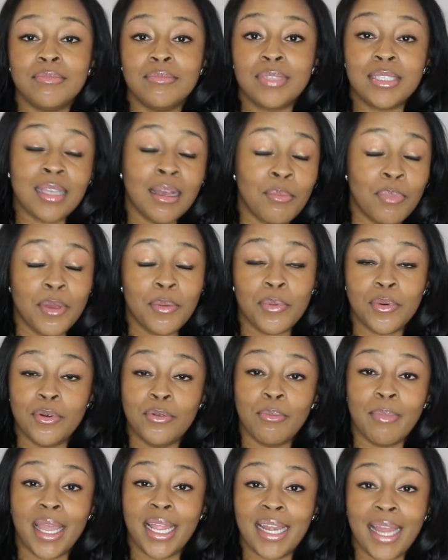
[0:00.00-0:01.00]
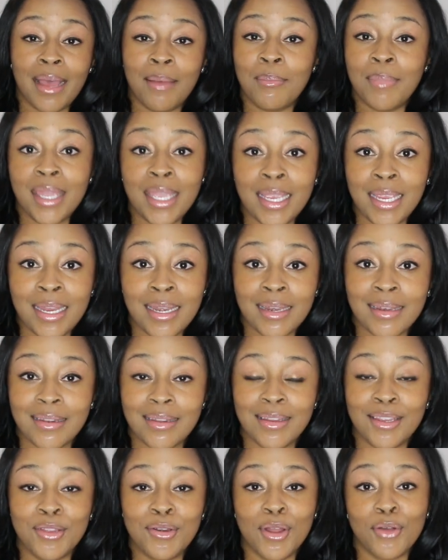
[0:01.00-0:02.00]
some people who may not
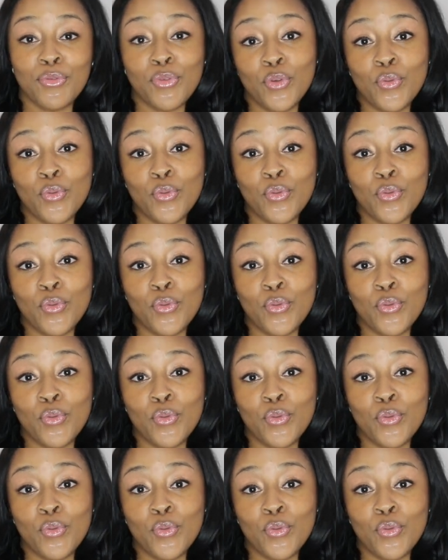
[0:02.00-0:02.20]
mean, you know,